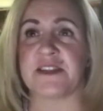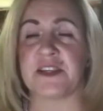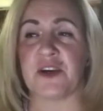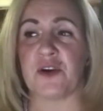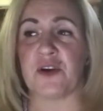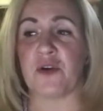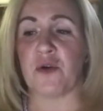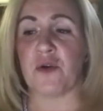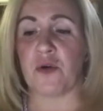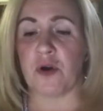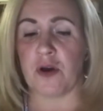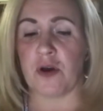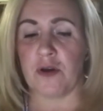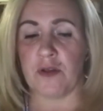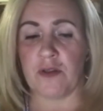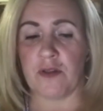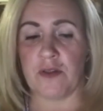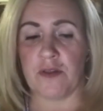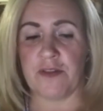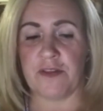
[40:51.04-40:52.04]
so
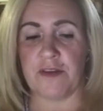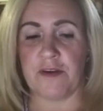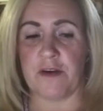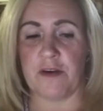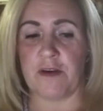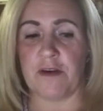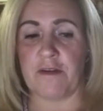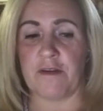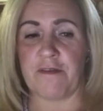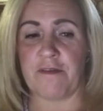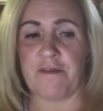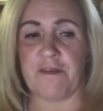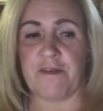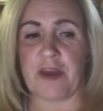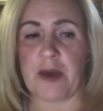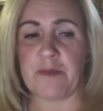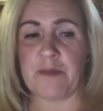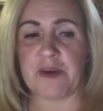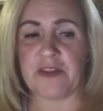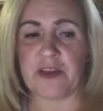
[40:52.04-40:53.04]
the
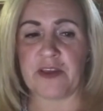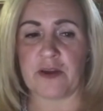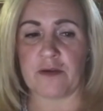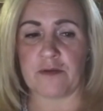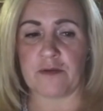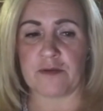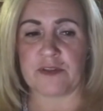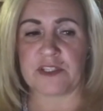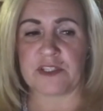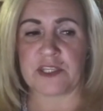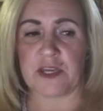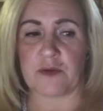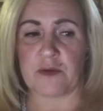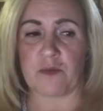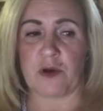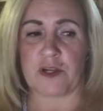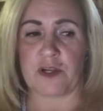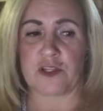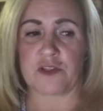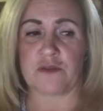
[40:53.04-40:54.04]
family that owns
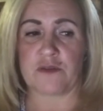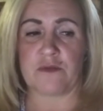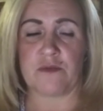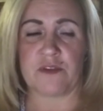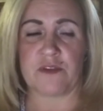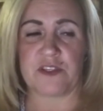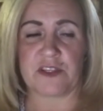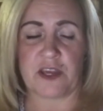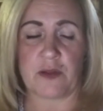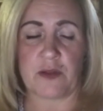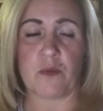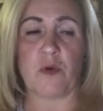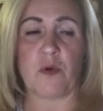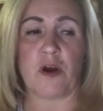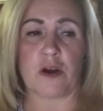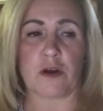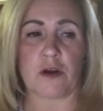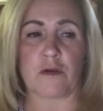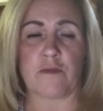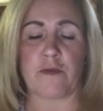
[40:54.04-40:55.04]

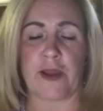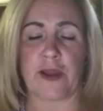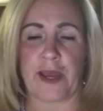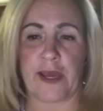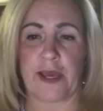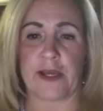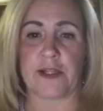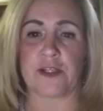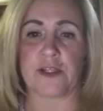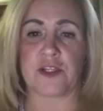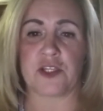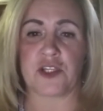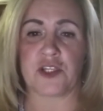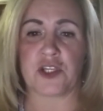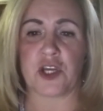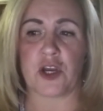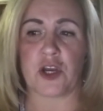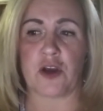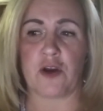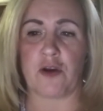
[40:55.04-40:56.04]
Skinwalker Ranch,
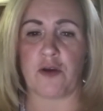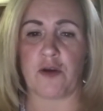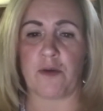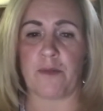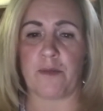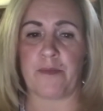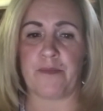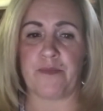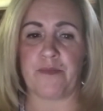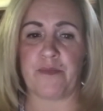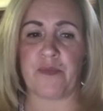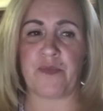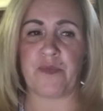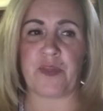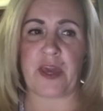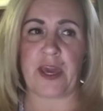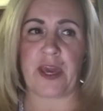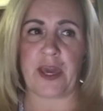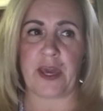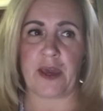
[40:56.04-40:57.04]

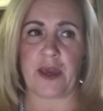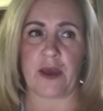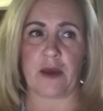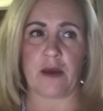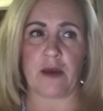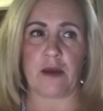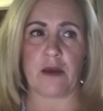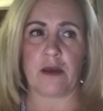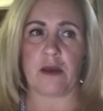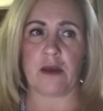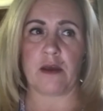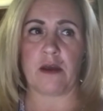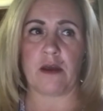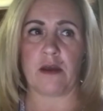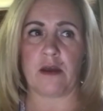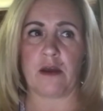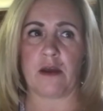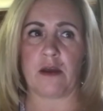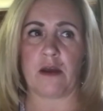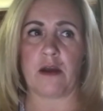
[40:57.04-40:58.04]
they
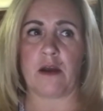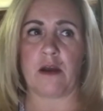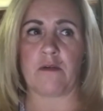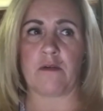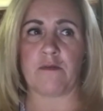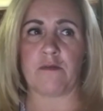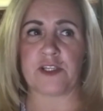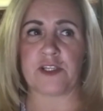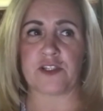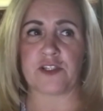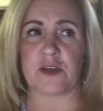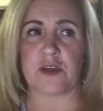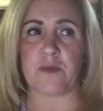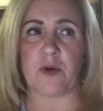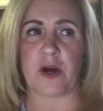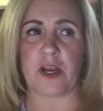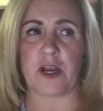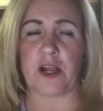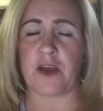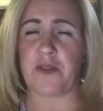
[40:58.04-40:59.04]
originally bought
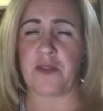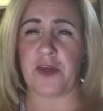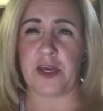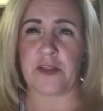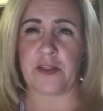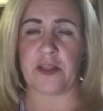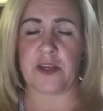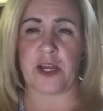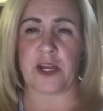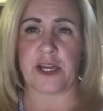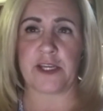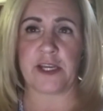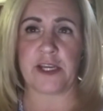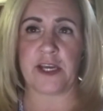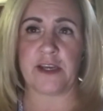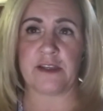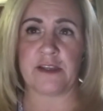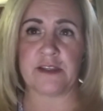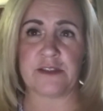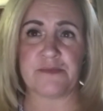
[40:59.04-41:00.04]
it, I think, in the
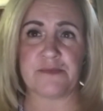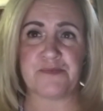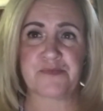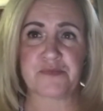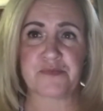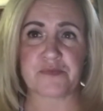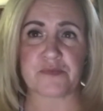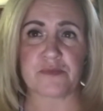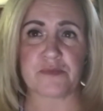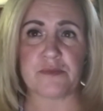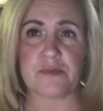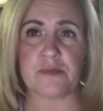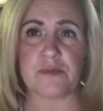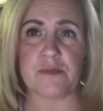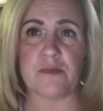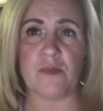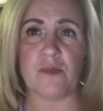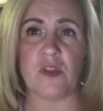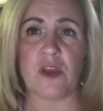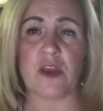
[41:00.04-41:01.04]
90s,
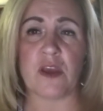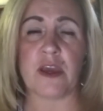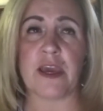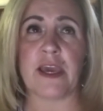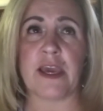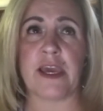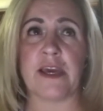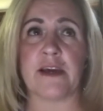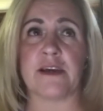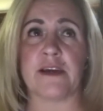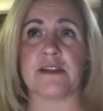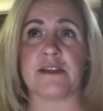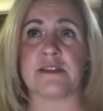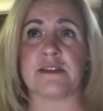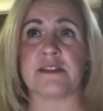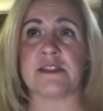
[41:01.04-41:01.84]
and